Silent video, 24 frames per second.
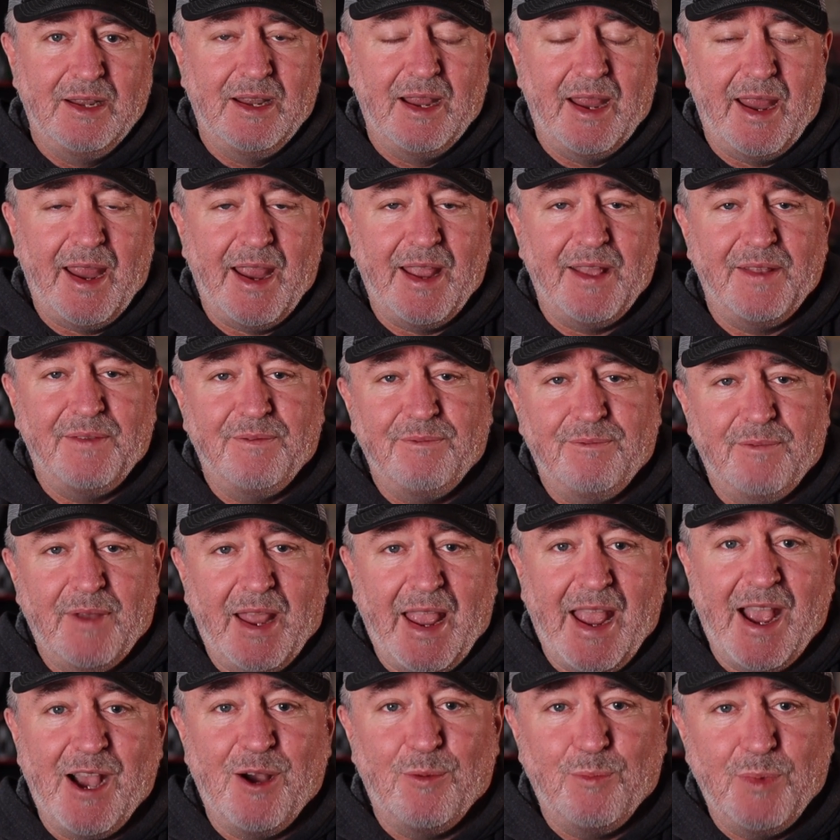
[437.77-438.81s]
and
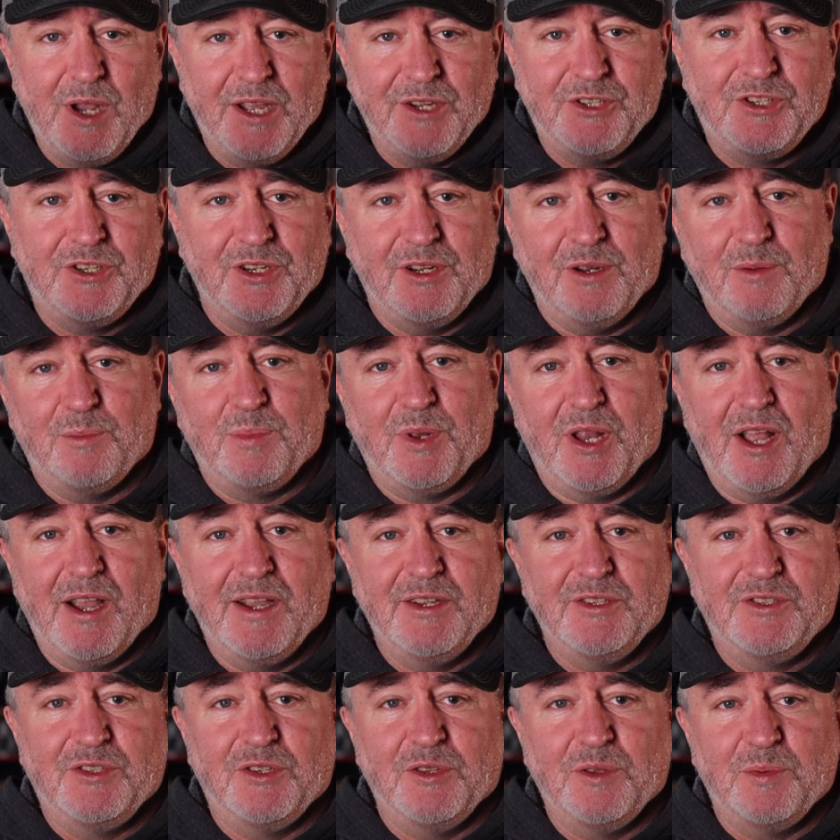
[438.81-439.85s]
how much it
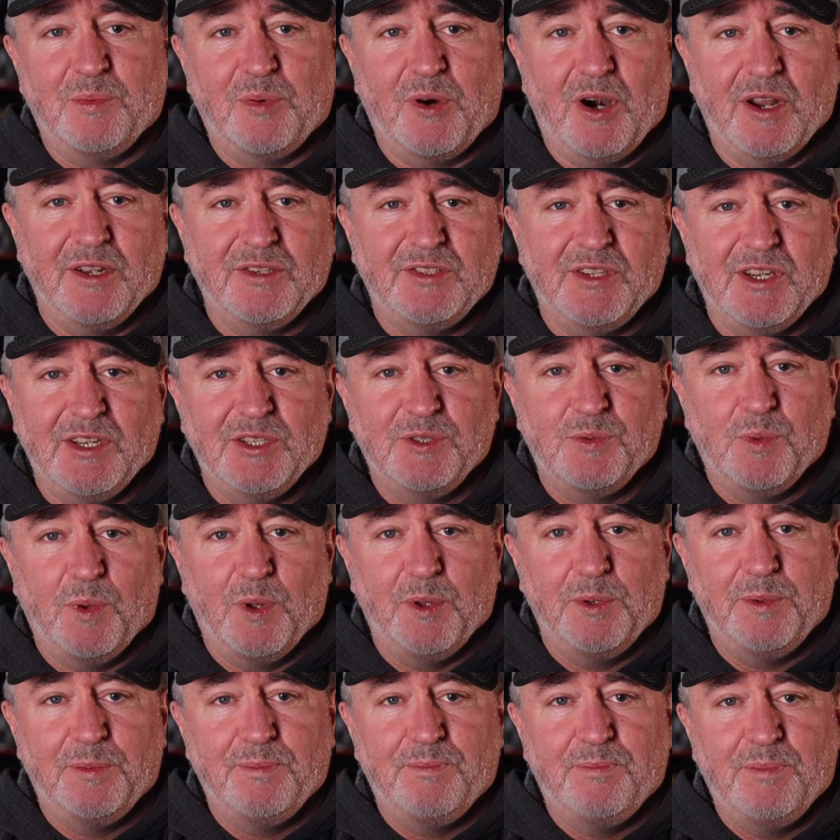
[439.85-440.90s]
applies to the process
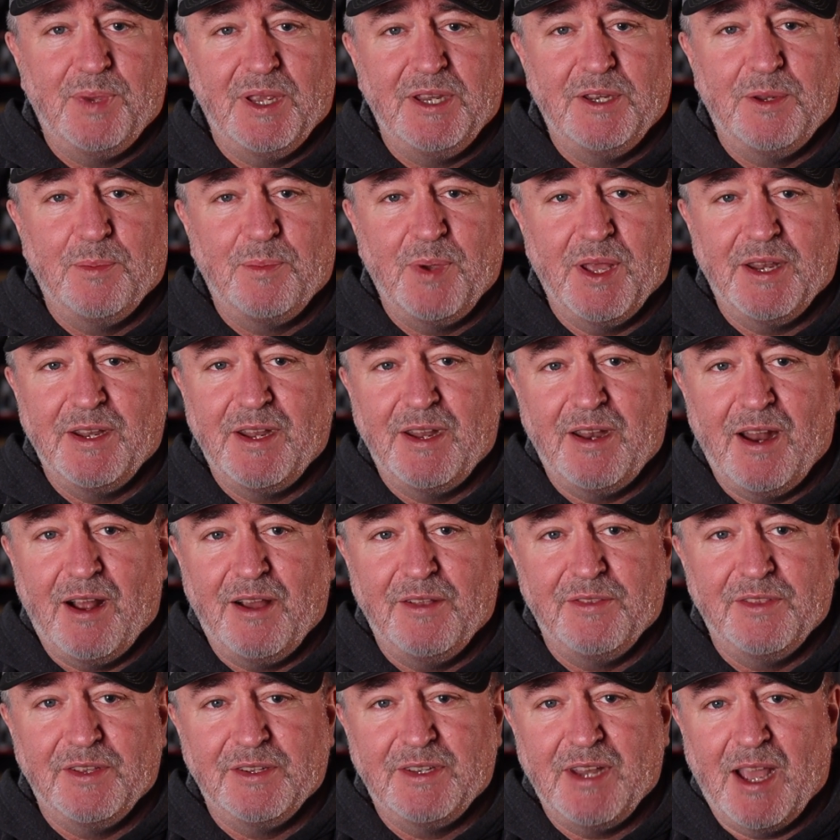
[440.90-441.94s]
will be dependent
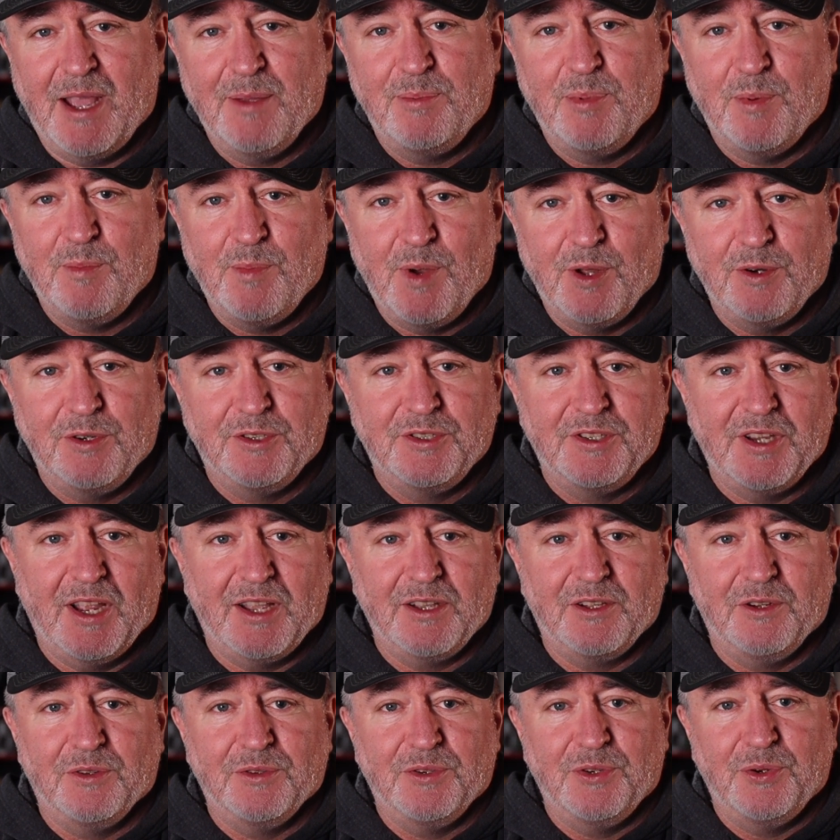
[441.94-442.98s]
on the type of
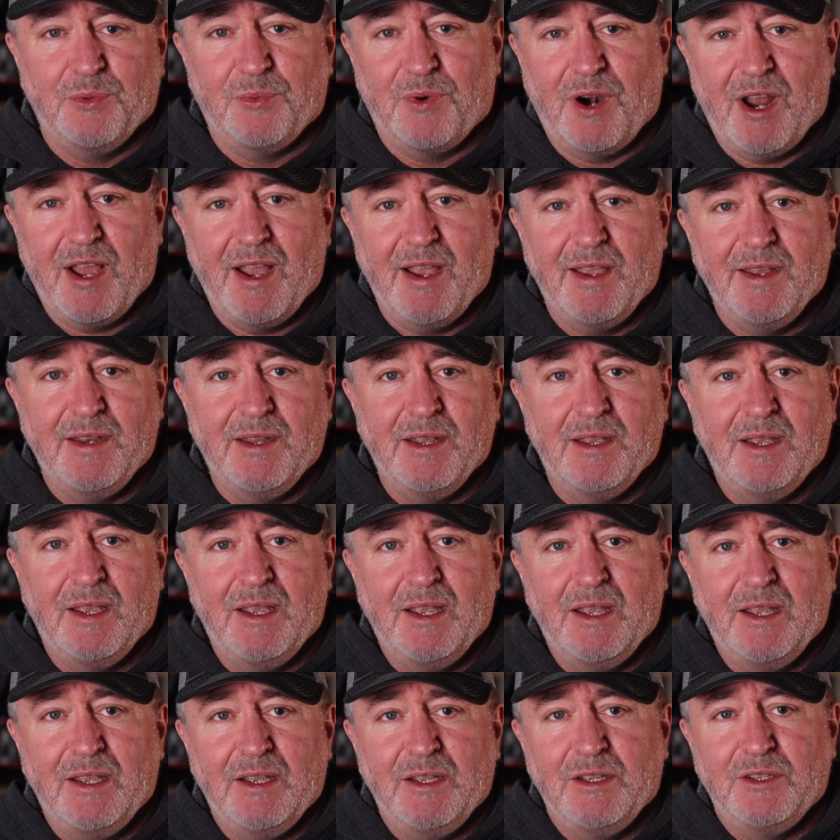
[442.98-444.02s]
motorcycle you ride.
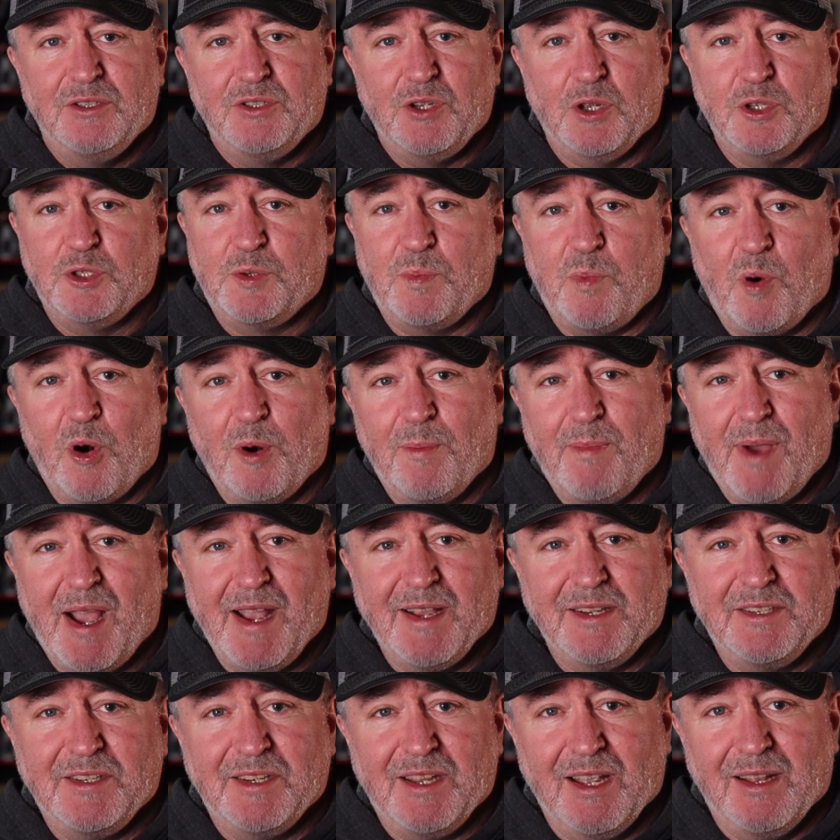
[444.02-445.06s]
So sport
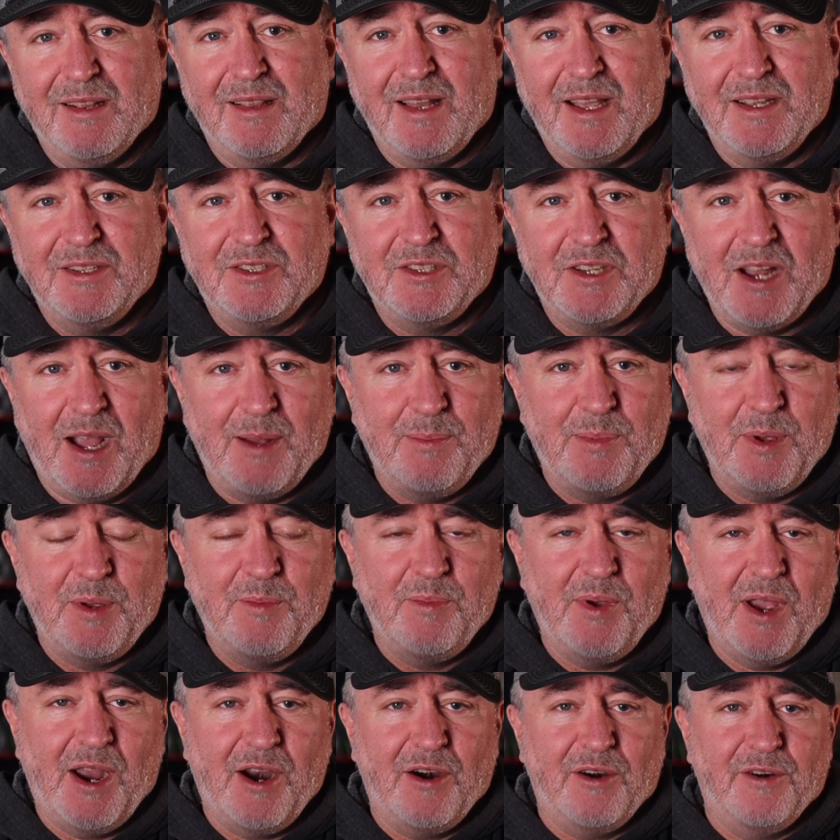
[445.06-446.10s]
bikes get less stopping
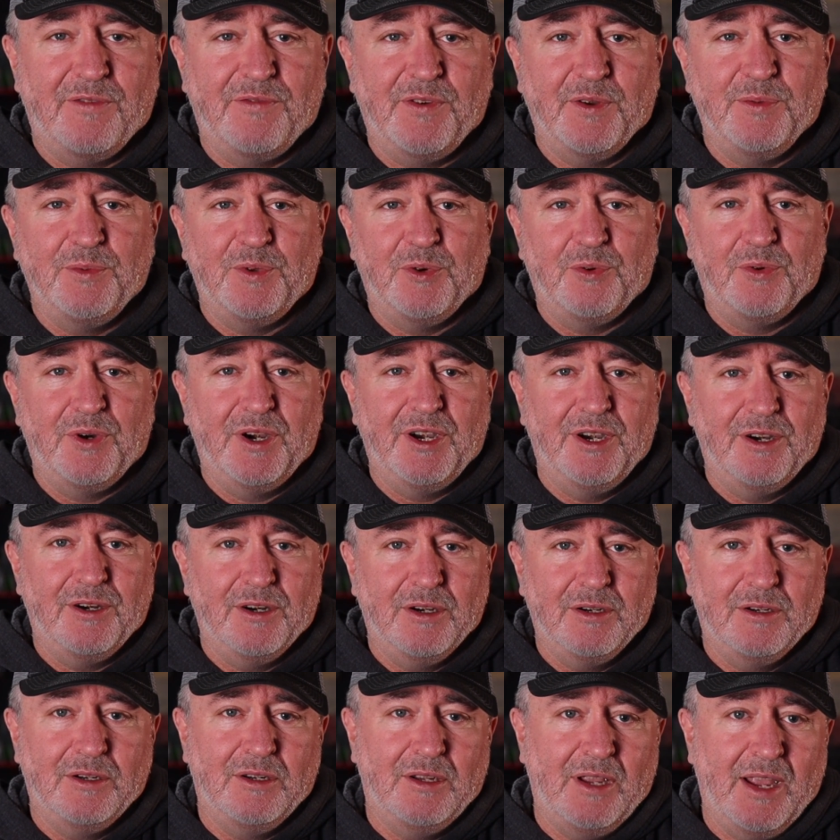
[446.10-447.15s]
power from the
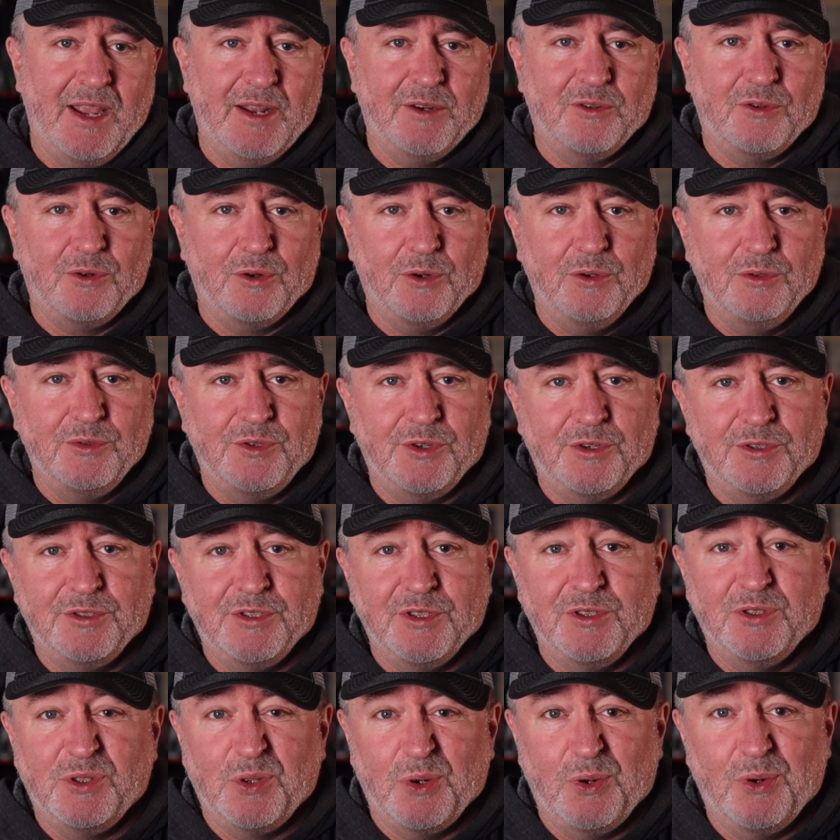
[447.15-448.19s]
rear, and cruisers
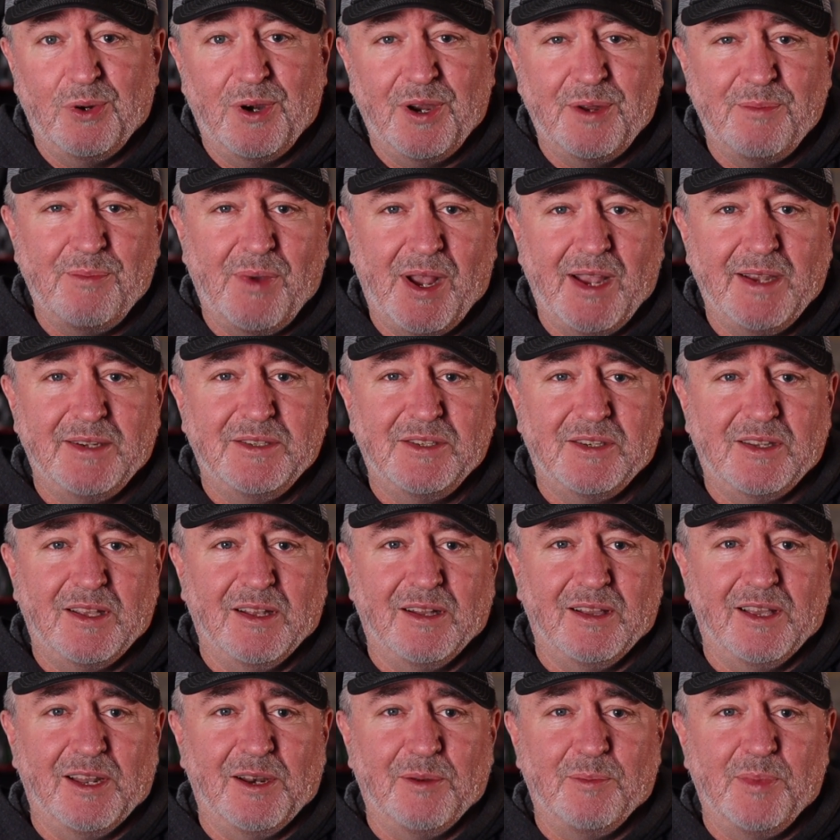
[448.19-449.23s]
and touring bikes get
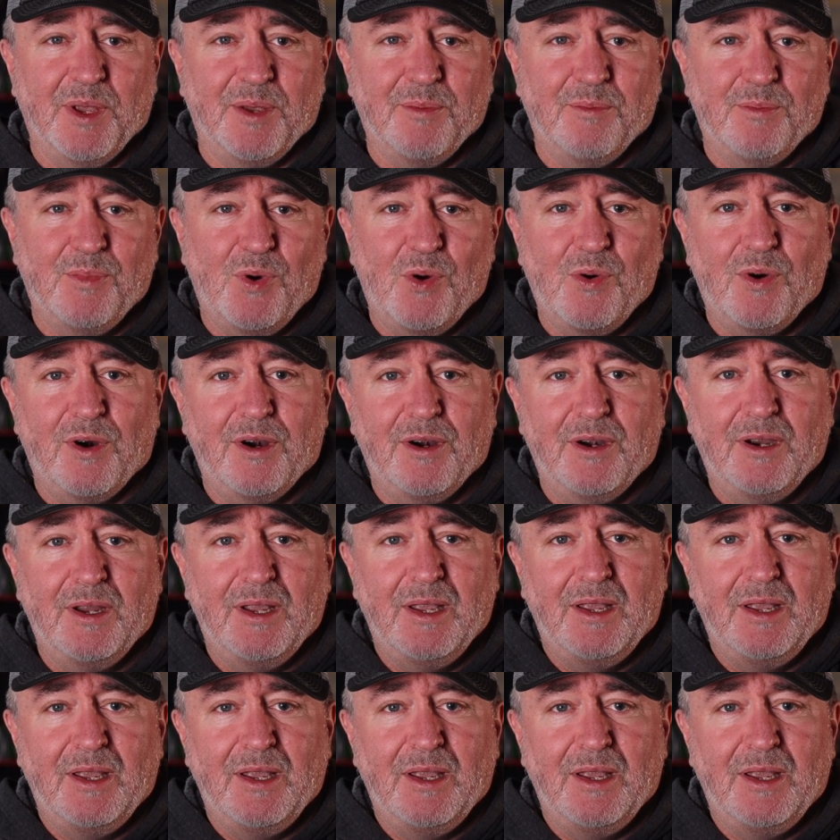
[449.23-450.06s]
a little bit more.